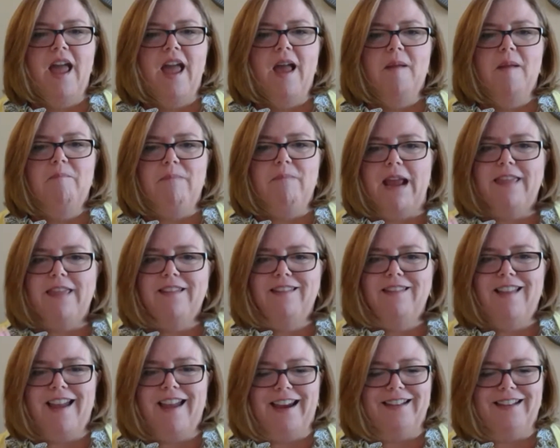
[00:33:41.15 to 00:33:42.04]
May the
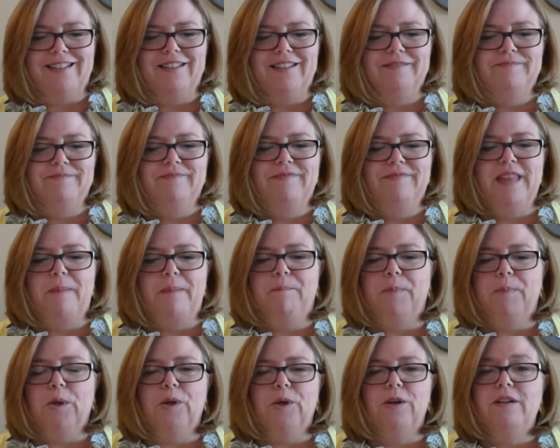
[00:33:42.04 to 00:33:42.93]
light that
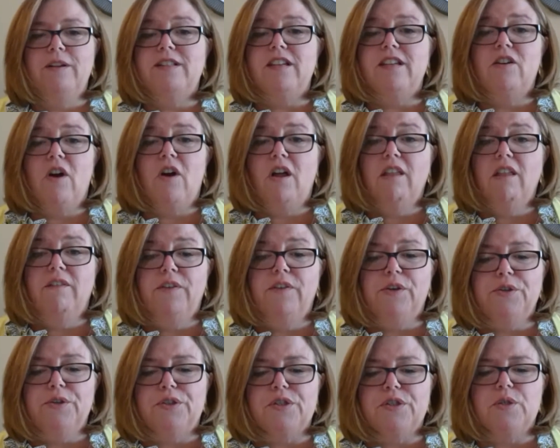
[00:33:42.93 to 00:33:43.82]
burns in all of your
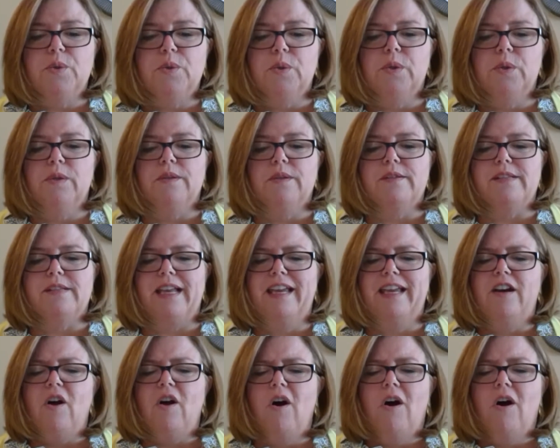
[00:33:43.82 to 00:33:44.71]
schools,
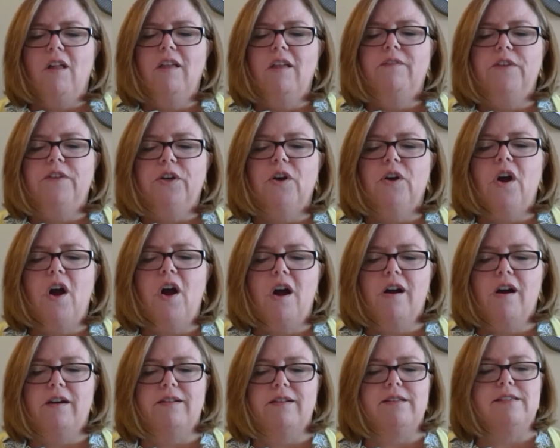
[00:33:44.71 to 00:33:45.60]
in all of your
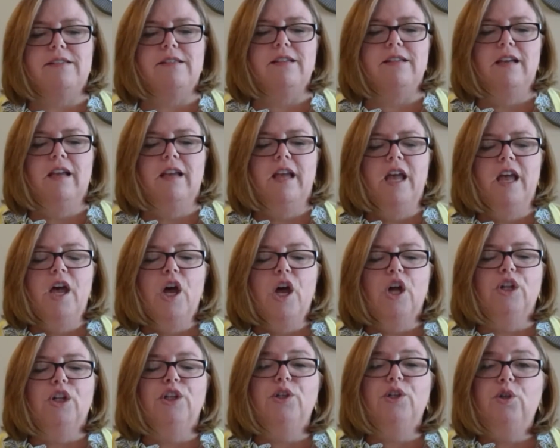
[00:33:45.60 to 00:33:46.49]
hearts,
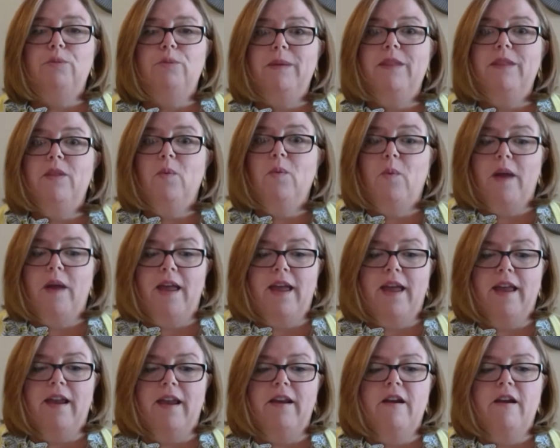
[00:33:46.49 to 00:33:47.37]
illumine the
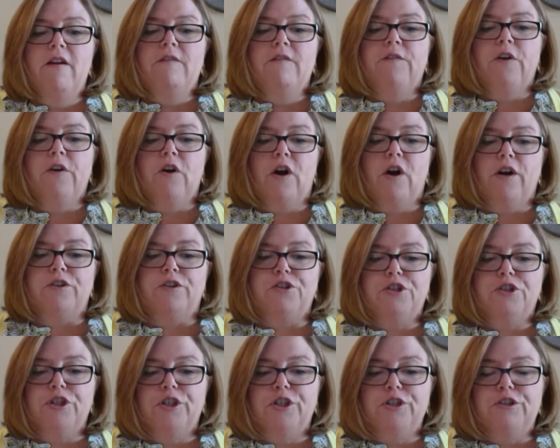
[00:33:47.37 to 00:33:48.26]
way for our
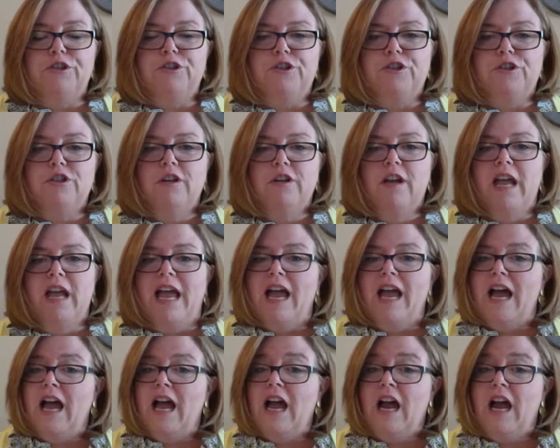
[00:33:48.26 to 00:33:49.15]
church,
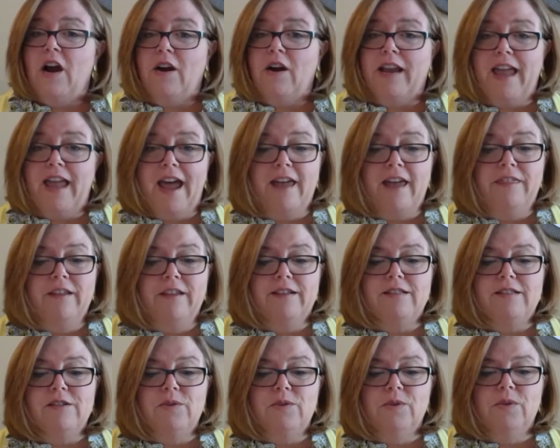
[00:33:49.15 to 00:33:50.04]
our Catholic
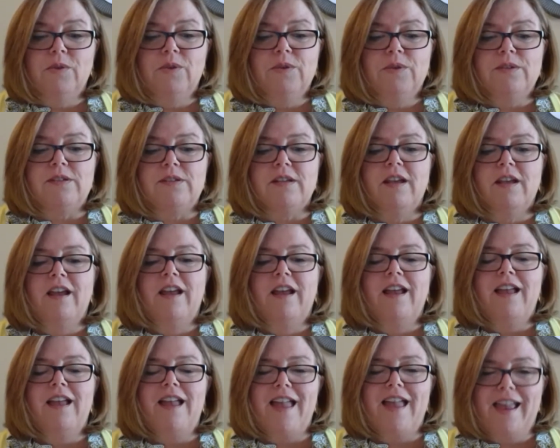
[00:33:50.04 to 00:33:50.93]
schools,
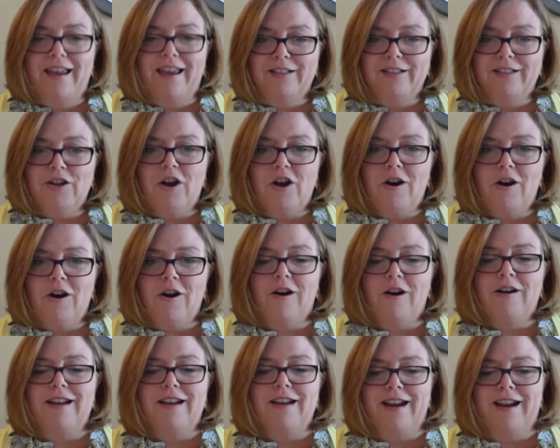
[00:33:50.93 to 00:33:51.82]
and our
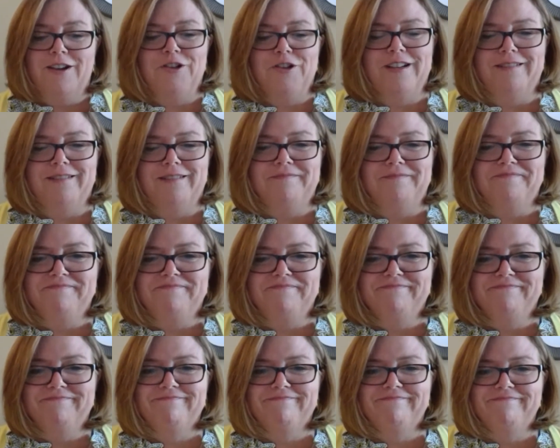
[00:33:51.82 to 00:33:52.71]
nation.
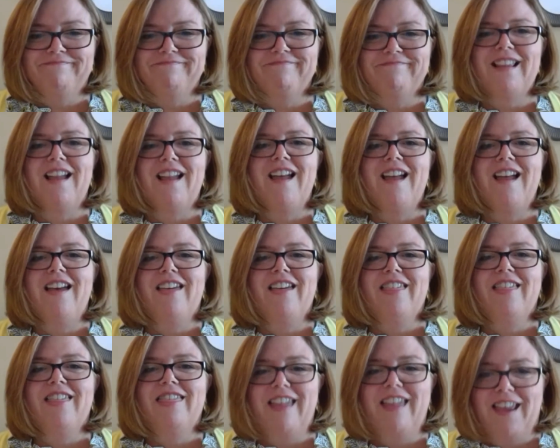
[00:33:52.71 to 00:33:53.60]

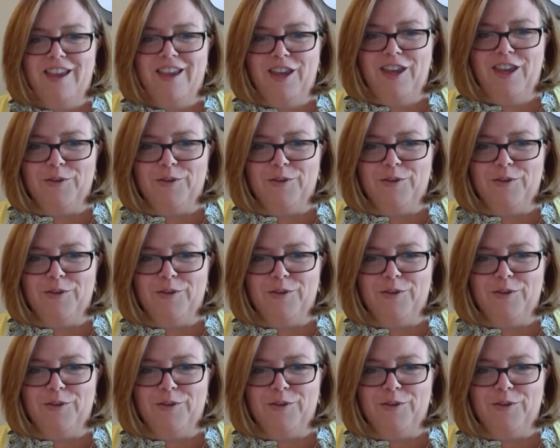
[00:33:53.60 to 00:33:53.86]
Thank you.